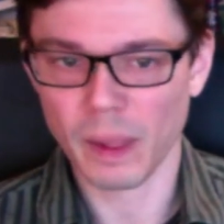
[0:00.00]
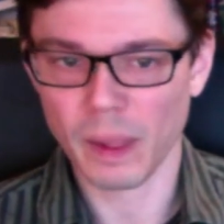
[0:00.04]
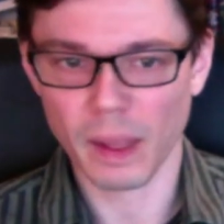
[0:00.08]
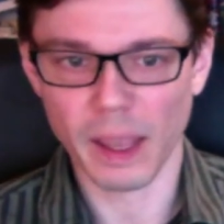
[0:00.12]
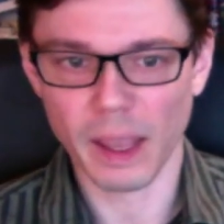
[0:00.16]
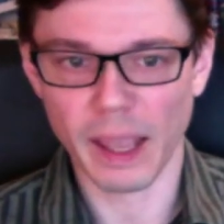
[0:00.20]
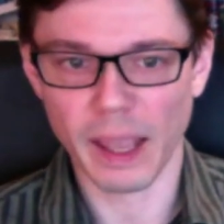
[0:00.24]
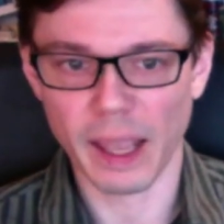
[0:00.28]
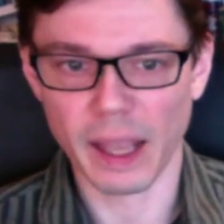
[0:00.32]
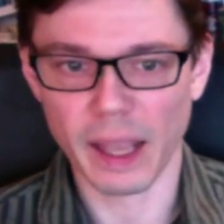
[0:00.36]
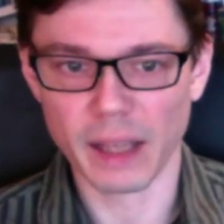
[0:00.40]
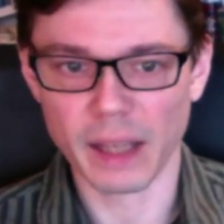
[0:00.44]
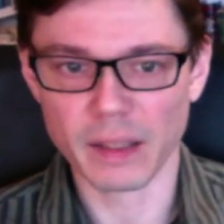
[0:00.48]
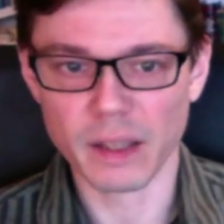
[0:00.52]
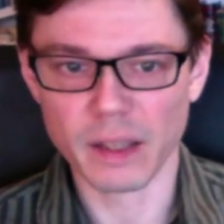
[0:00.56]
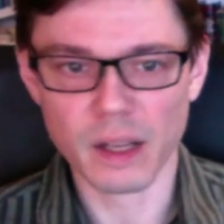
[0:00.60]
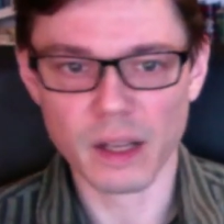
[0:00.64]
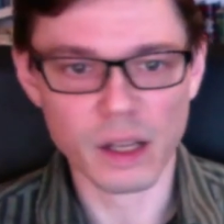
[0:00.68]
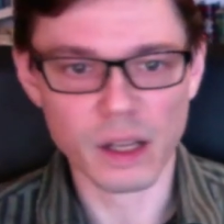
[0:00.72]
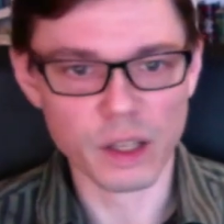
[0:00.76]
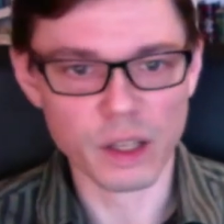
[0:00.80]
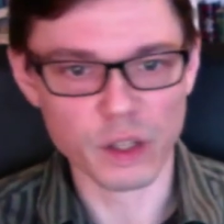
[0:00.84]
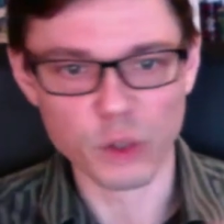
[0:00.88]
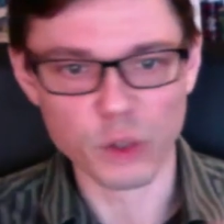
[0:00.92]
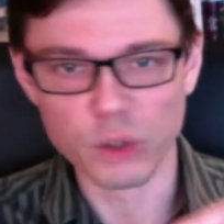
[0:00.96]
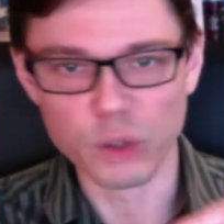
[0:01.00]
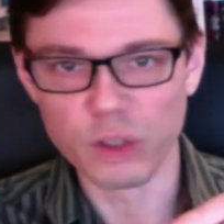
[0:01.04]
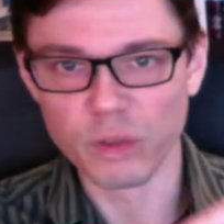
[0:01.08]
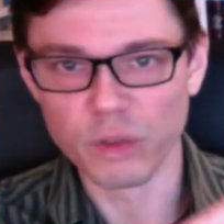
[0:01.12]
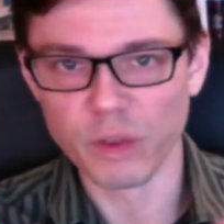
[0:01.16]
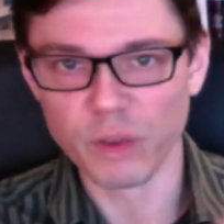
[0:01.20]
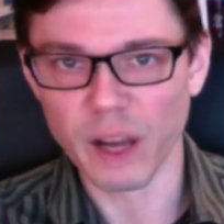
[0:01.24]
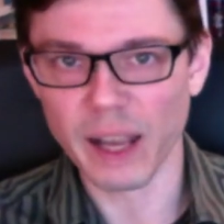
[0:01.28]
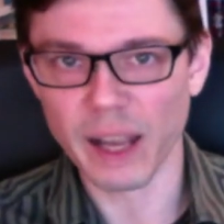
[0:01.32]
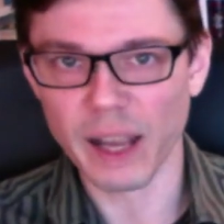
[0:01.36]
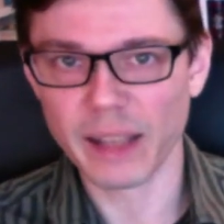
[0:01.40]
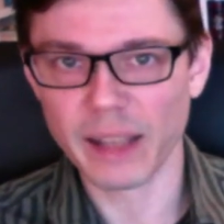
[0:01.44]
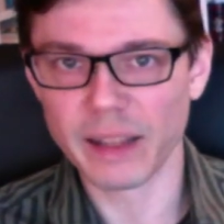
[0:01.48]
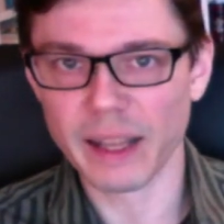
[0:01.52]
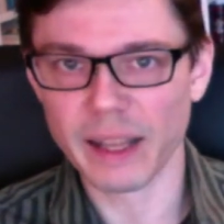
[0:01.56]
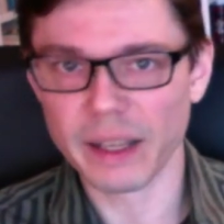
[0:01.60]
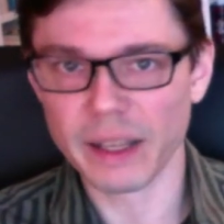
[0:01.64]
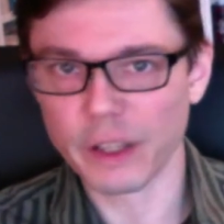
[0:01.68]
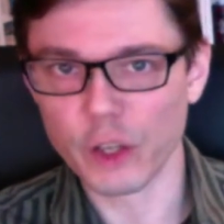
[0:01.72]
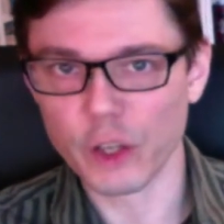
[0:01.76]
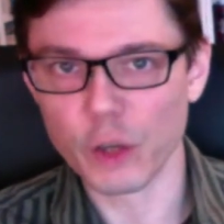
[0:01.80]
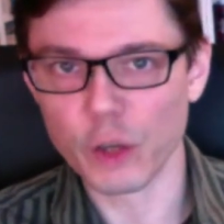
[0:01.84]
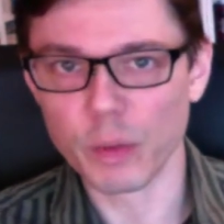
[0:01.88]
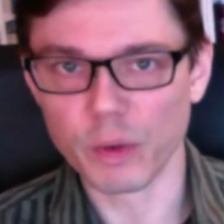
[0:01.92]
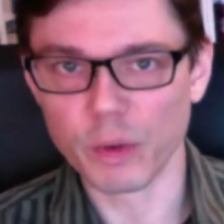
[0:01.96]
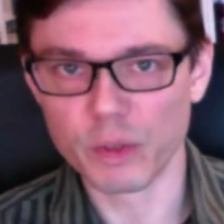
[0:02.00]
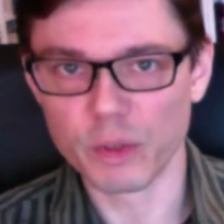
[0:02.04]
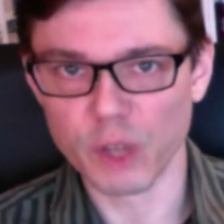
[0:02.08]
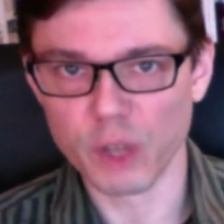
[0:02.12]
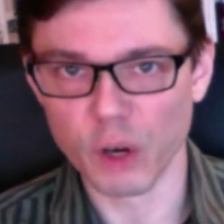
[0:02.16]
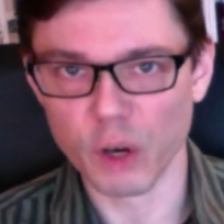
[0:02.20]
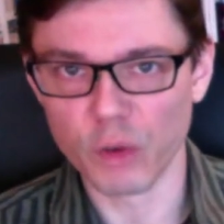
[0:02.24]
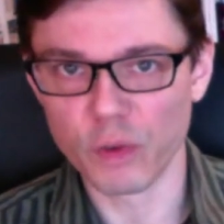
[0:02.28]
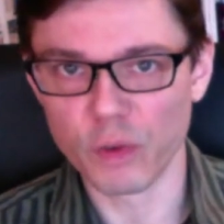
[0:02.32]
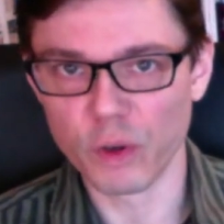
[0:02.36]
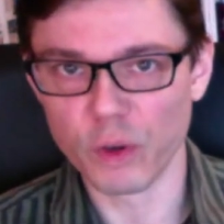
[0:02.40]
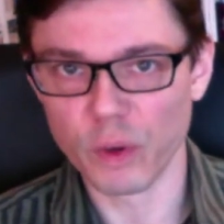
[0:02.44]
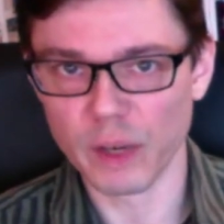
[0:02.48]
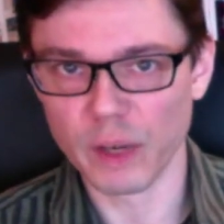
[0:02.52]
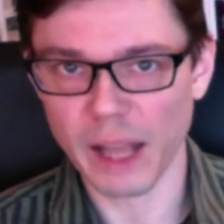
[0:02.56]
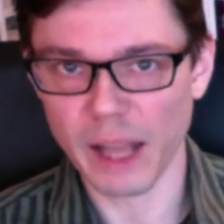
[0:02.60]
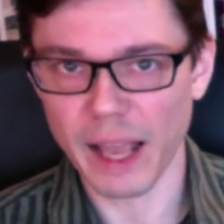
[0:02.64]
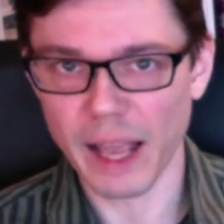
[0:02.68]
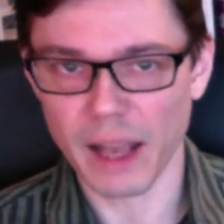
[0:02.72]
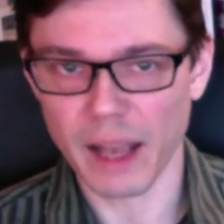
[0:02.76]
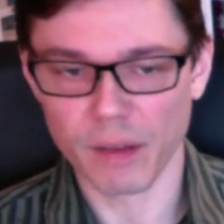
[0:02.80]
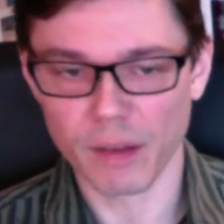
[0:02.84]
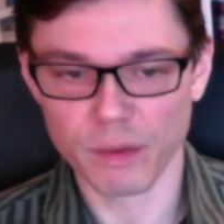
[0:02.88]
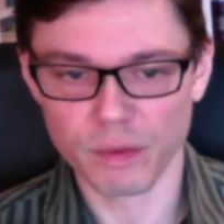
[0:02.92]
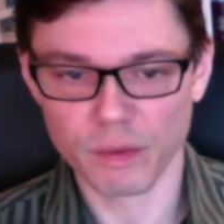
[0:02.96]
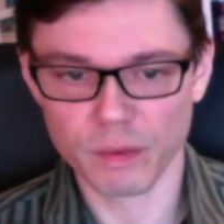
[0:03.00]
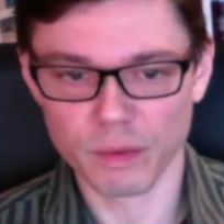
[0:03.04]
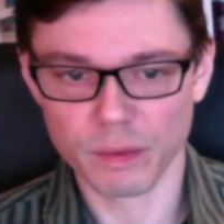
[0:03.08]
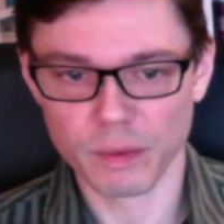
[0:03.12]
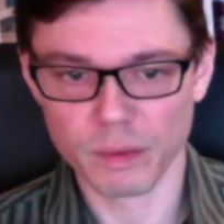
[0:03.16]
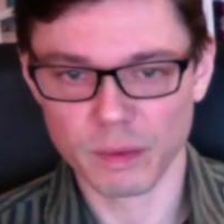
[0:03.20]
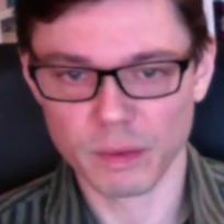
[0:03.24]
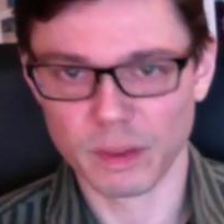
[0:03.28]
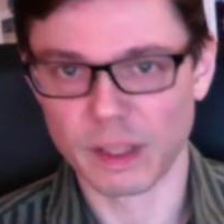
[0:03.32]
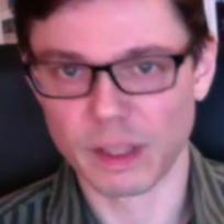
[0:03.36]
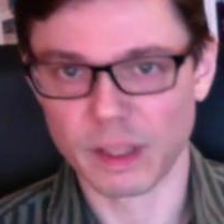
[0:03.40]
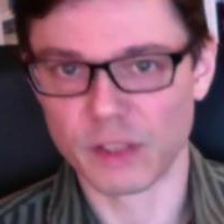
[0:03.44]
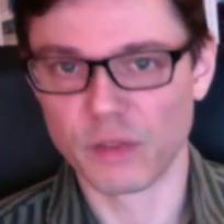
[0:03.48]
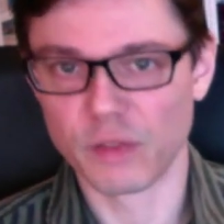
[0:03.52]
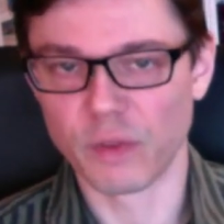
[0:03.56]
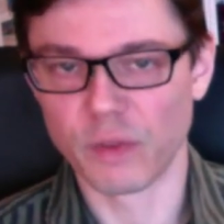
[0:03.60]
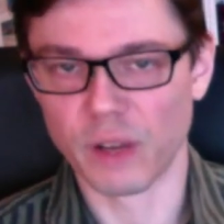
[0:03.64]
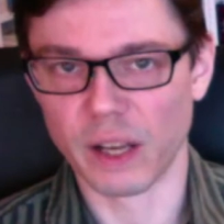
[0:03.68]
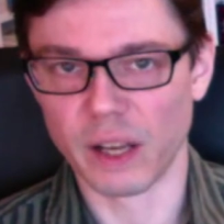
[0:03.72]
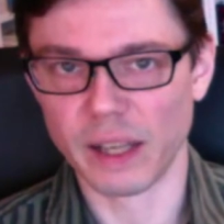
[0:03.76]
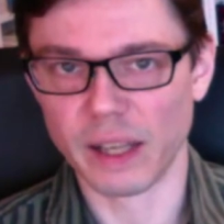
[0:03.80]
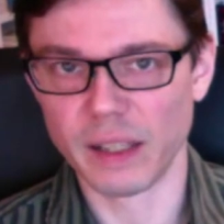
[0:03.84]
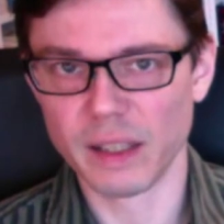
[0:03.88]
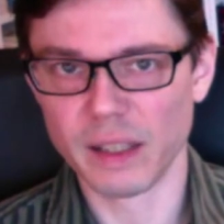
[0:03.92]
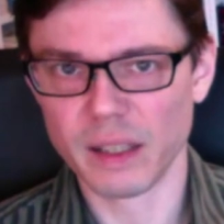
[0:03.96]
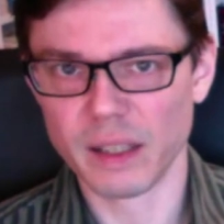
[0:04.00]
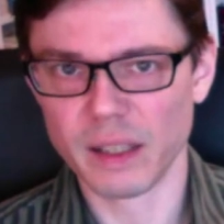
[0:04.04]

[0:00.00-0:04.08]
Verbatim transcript: and you divide that cube of tofu in half. That's fine.